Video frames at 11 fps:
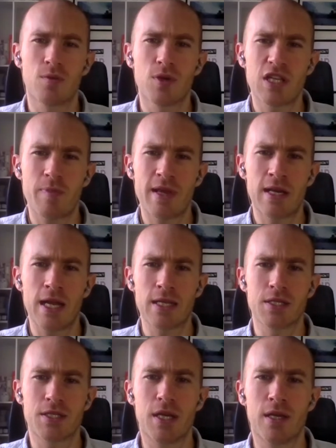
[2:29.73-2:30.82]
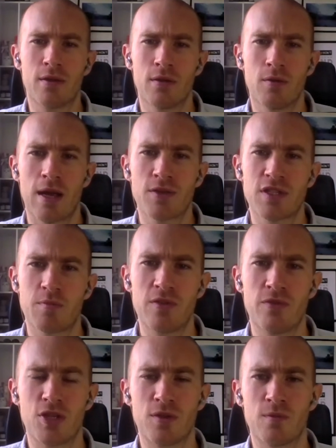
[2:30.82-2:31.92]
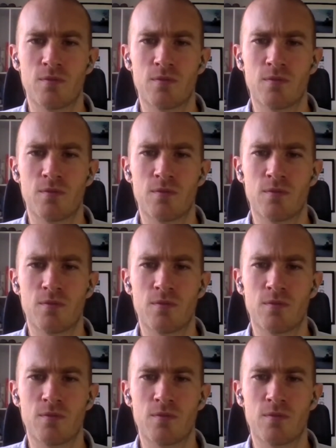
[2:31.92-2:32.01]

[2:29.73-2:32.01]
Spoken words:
it been like this year? How's it been for you?